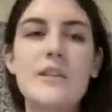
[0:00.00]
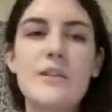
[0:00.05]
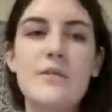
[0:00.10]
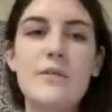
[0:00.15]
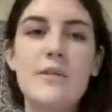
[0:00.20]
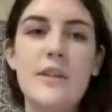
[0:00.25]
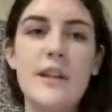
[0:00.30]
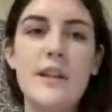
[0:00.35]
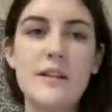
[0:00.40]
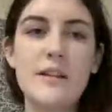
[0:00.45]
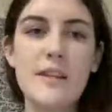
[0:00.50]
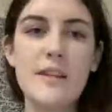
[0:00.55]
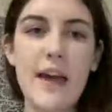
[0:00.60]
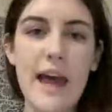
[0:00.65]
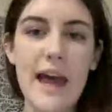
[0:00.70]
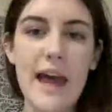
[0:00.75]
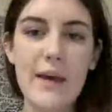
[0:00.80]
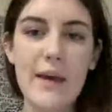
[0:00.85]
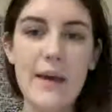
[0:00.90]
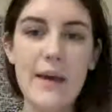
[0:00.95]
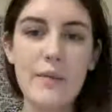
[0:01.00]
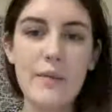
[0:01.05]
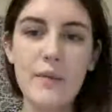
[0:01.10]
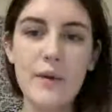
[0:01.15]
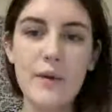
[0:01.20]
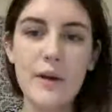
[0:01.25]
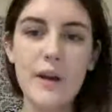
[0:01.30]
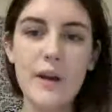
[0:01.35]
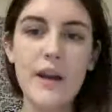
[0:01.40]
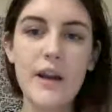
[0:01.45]
within a lab
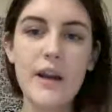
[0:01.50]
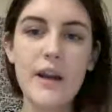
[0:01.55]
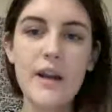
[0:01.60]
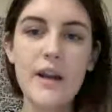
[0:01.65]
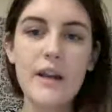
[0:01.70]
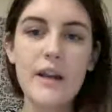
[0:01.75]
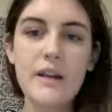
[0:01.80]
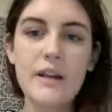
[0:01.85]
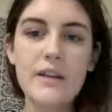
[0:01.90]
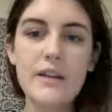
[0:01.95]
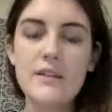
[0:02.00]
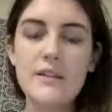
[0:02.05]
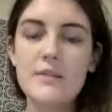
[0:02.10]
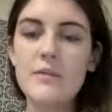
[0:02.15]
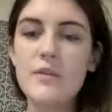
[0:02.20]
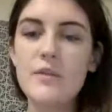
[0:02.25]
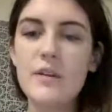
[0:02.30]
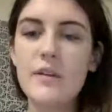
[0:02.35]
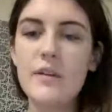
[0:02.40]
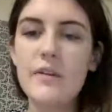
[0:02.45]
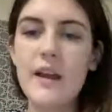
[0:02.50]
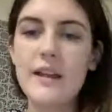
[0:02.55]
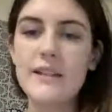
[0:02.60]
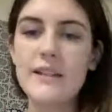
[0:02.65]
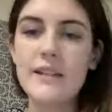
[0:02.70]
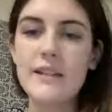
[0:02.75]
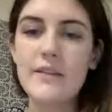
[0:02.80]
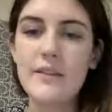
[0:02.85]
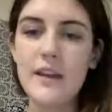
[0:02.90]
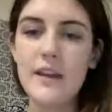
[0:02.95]
or some sort of
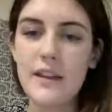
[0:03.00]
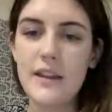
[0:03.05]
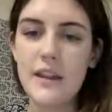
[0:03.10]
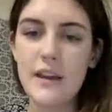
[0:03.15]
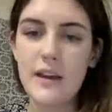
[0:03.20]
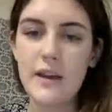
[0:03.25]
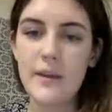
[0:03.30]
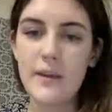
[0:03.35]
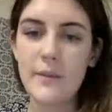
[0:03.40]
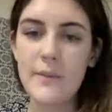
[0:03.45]
activity there.